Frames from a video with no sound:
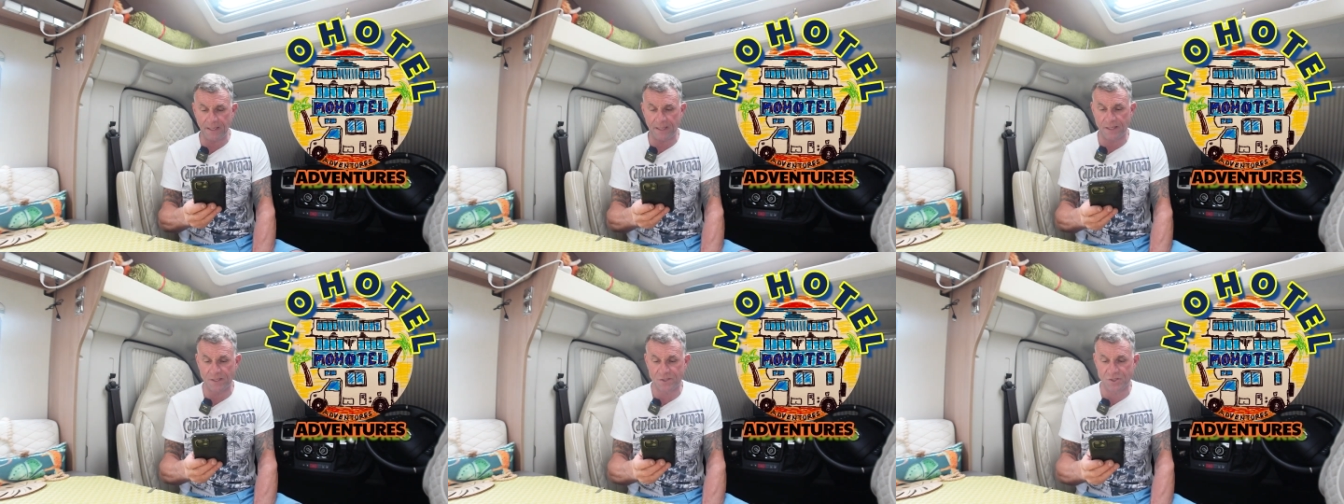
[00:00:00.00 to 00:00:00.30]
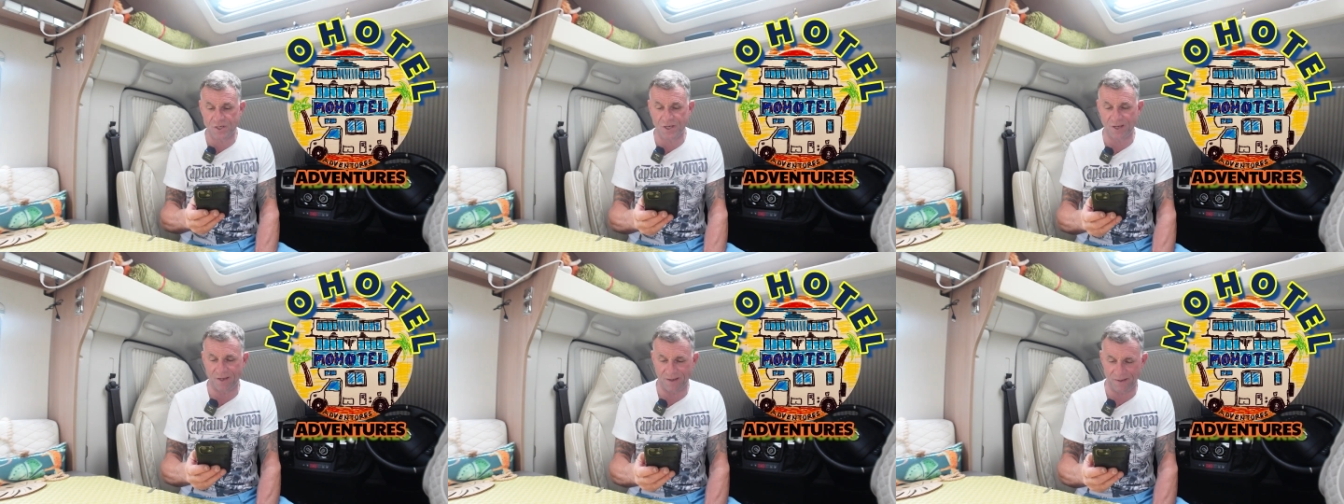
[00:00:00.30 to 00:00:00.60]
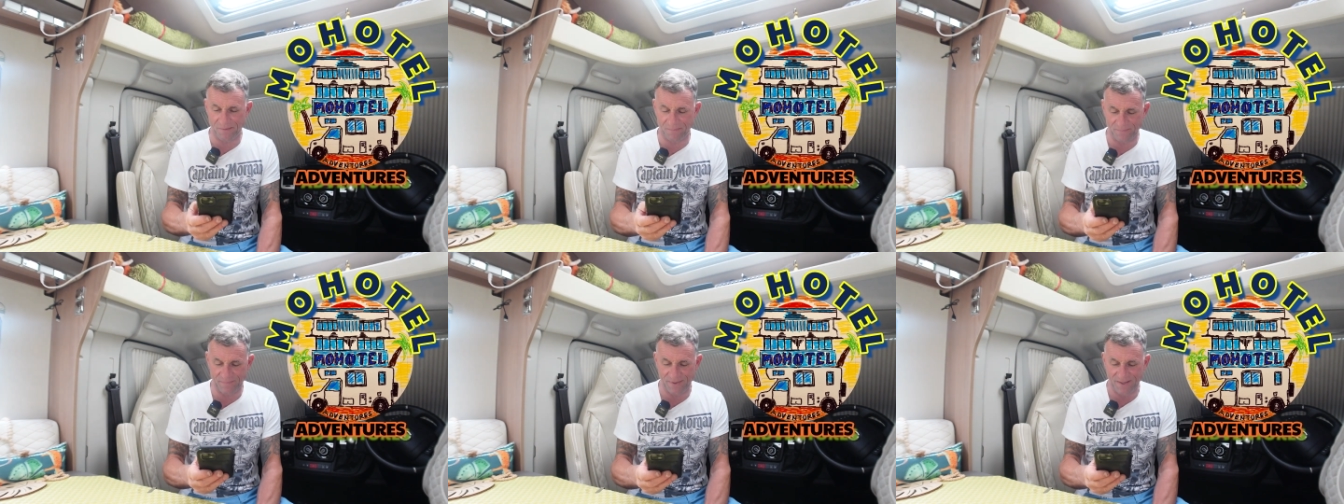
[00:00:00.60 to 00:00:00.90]
It's
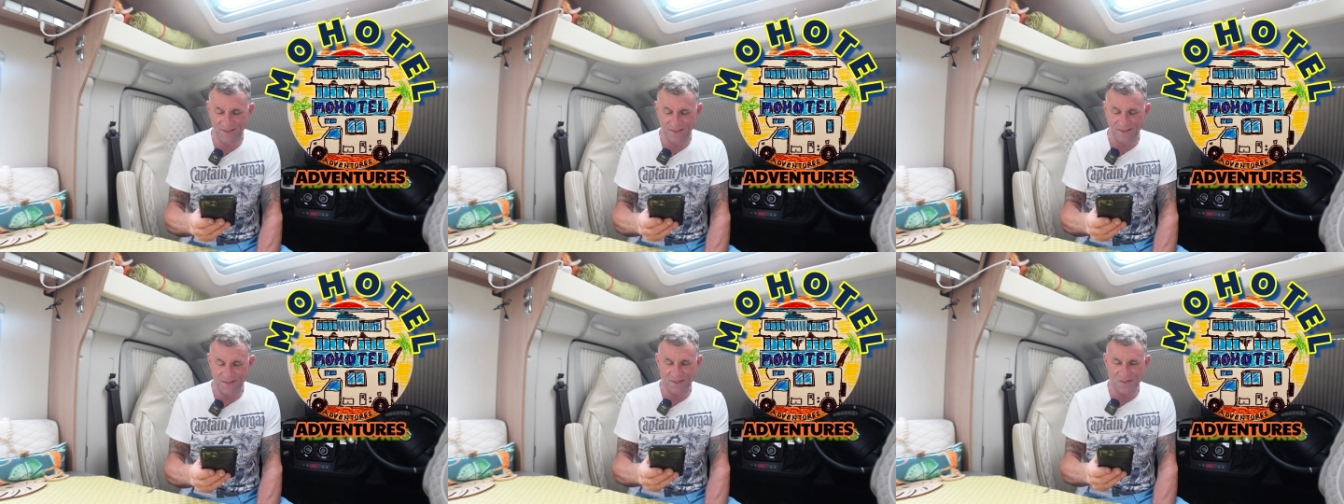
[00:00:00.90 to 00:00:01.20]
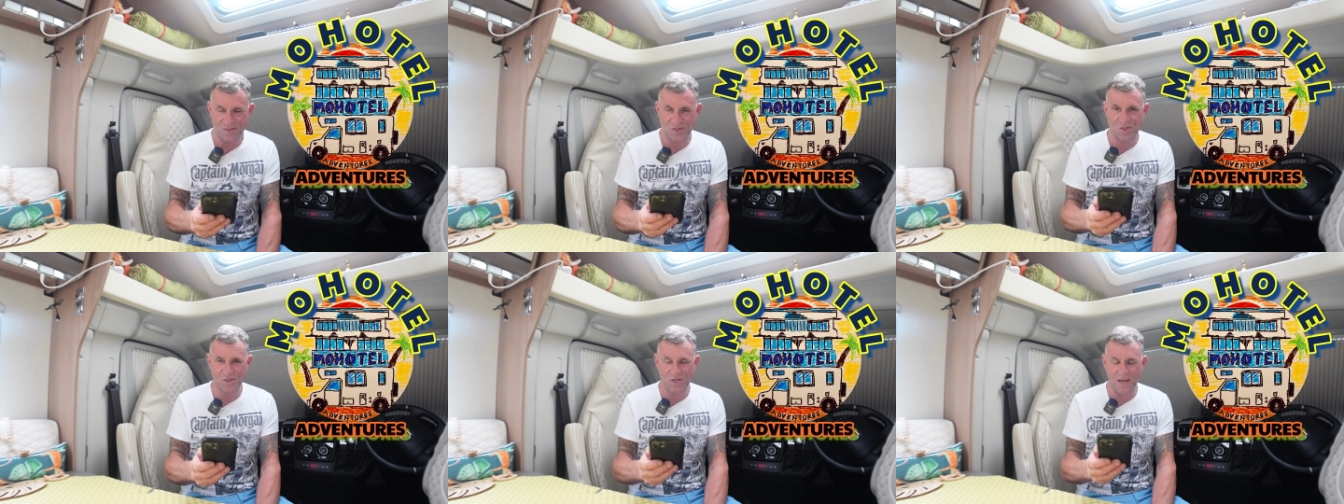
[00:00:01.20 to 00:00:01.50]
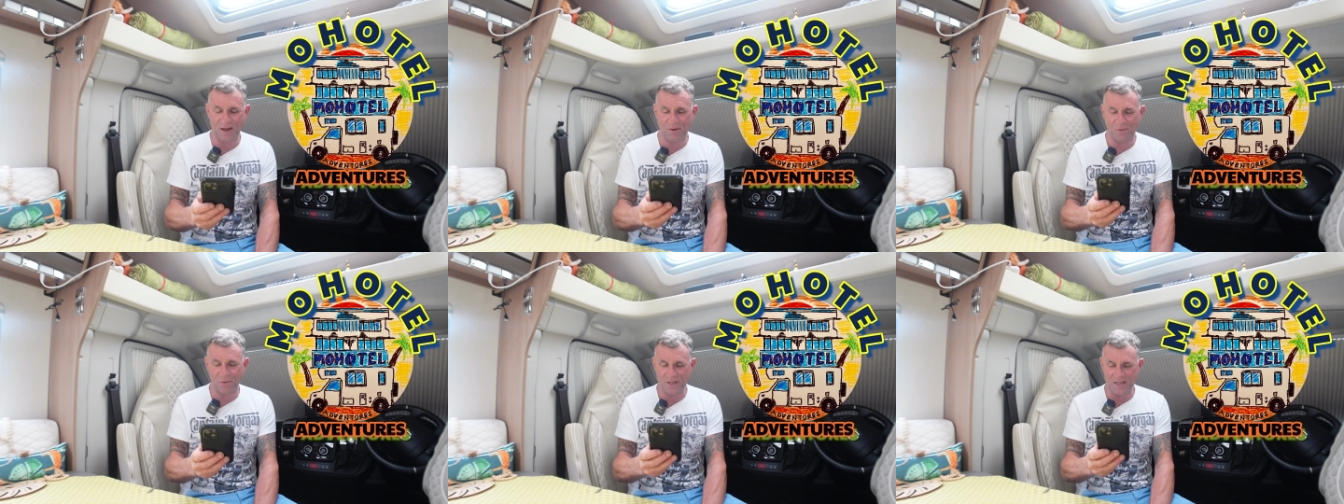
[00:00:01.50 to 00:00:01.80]

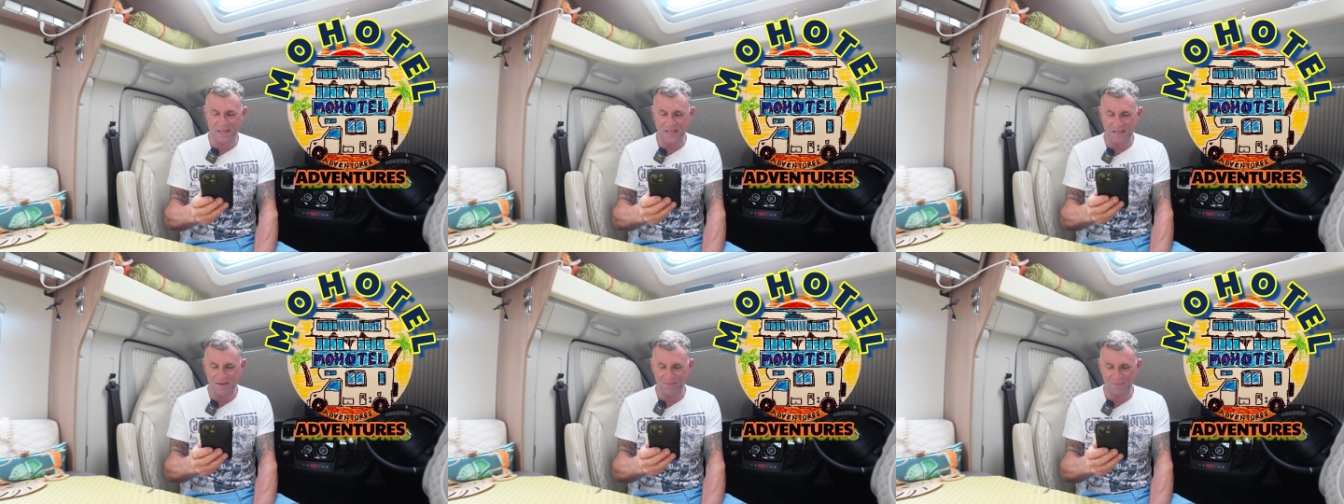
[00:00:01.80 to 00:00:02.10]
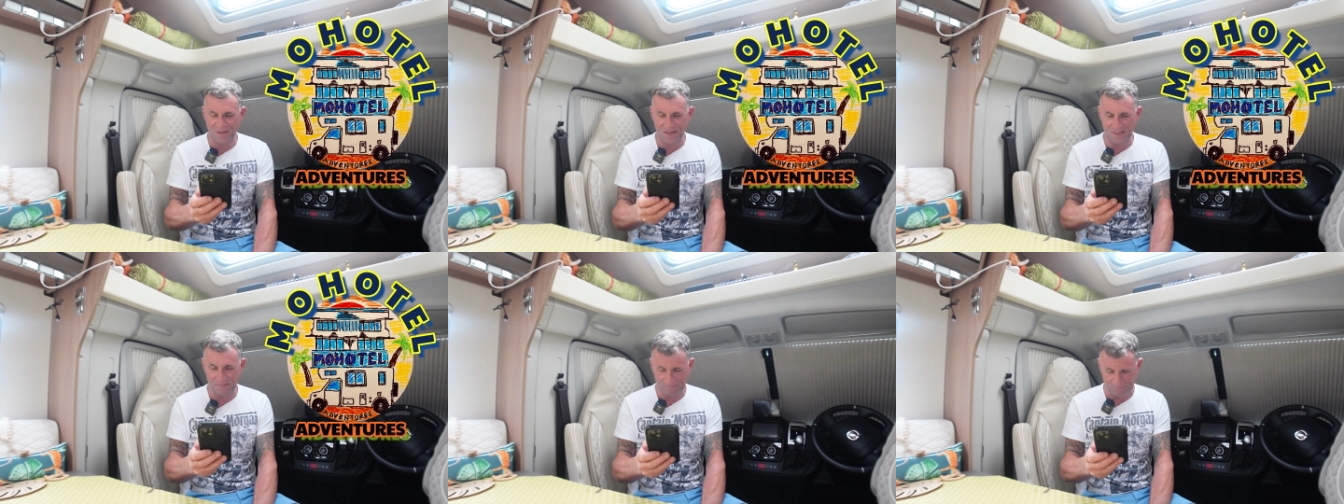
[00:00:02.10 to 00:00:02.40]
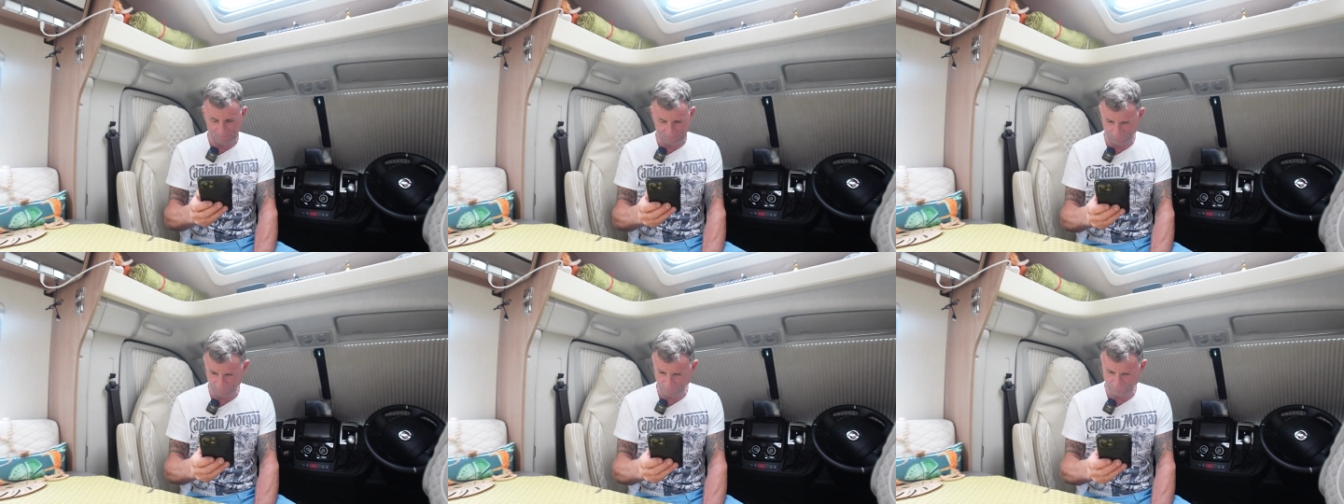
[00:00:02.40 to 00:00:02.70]
Saturday evening,
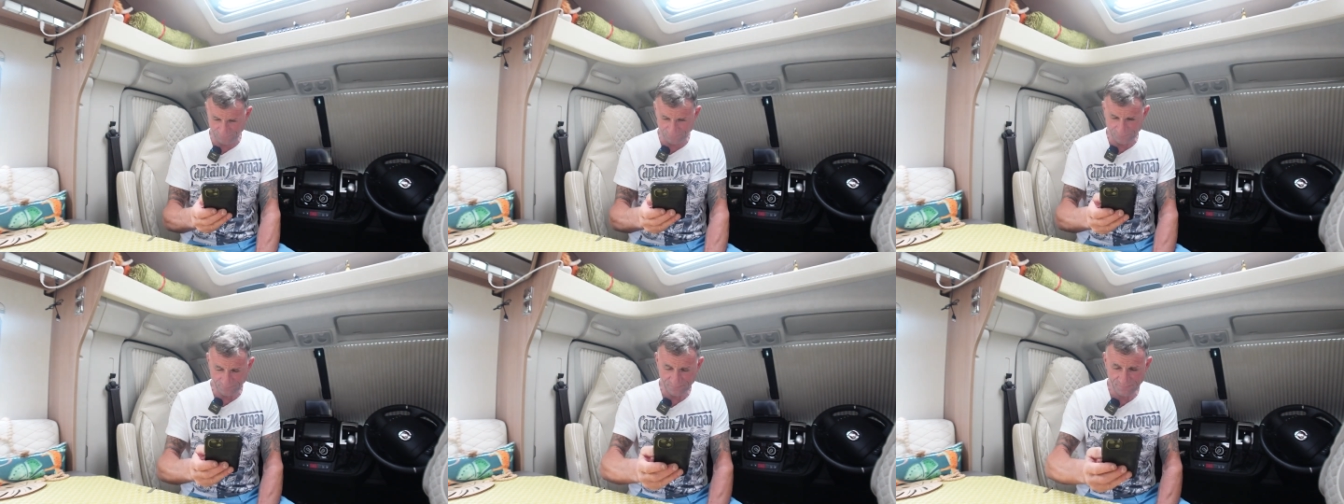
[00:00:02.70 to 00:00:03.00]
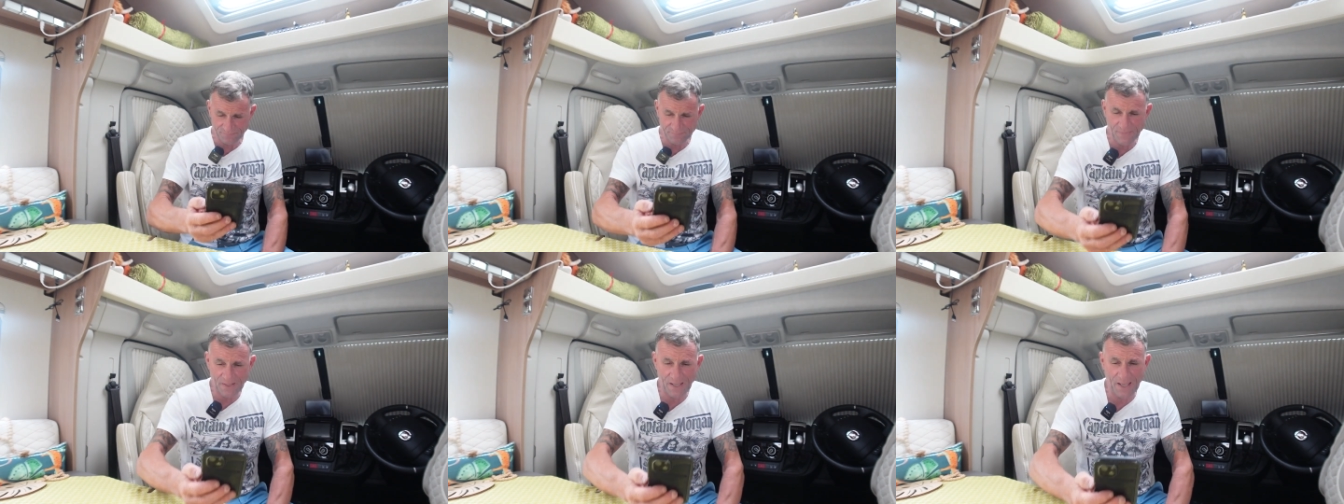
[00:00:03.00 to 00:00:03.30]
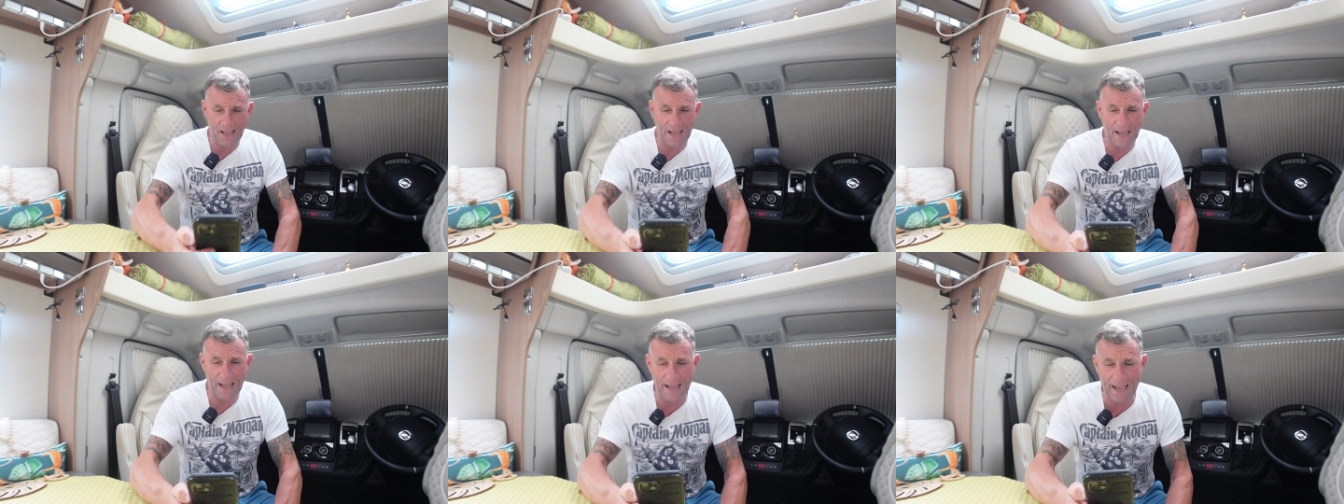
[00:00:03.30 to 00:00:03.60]

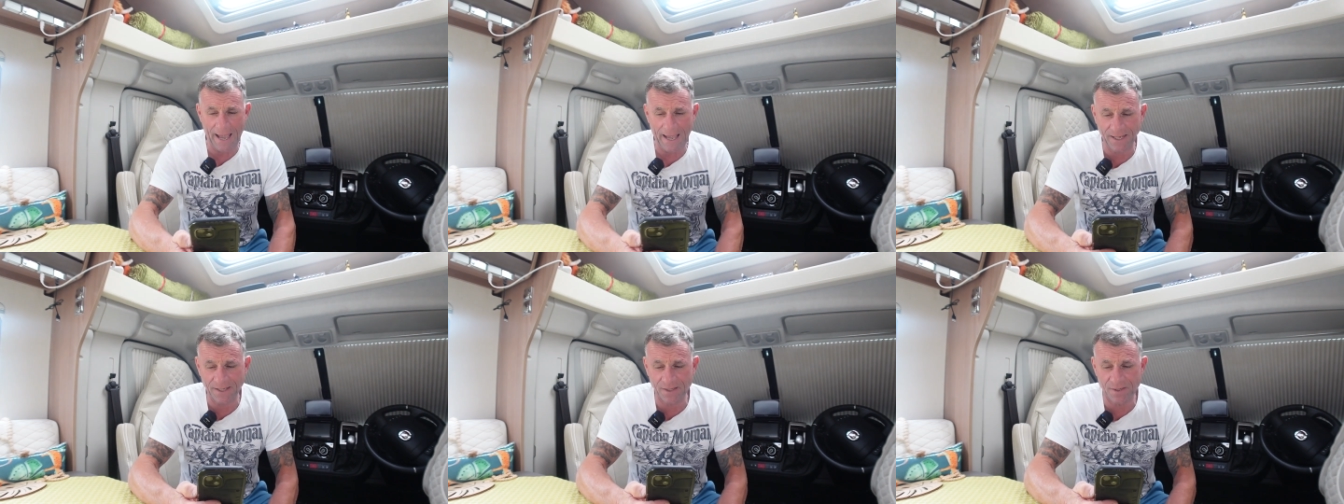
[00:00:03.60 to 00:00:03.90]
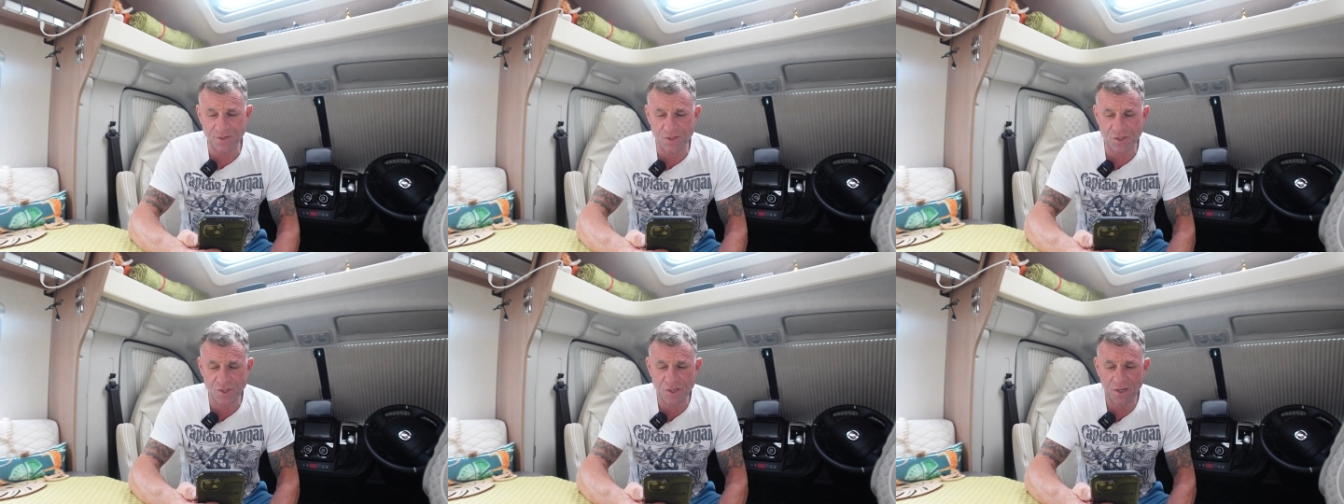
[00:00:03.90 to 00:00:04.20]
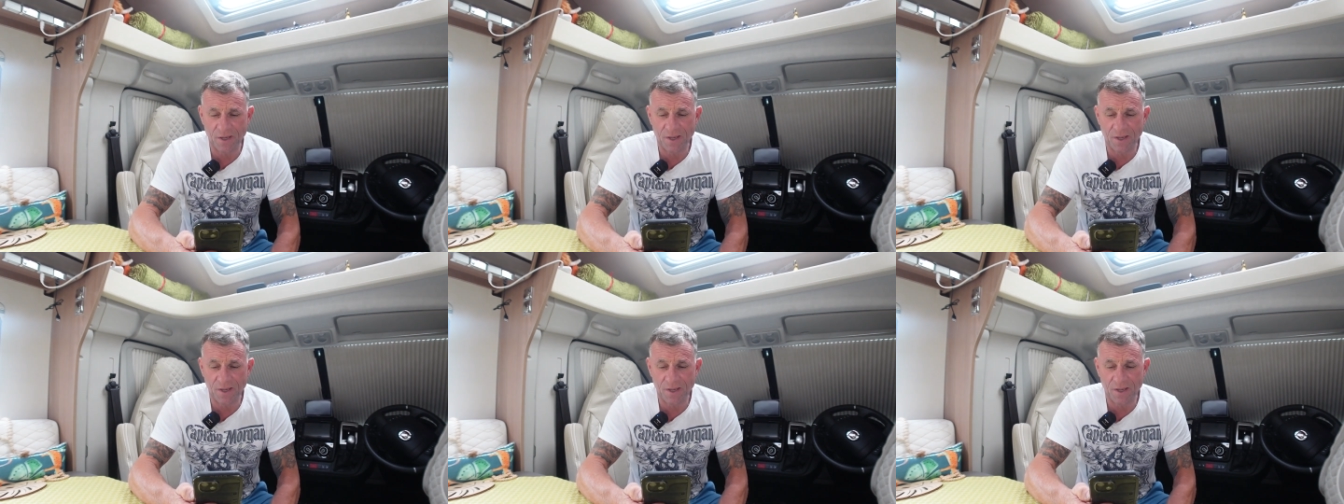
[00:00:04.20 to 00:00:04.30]
and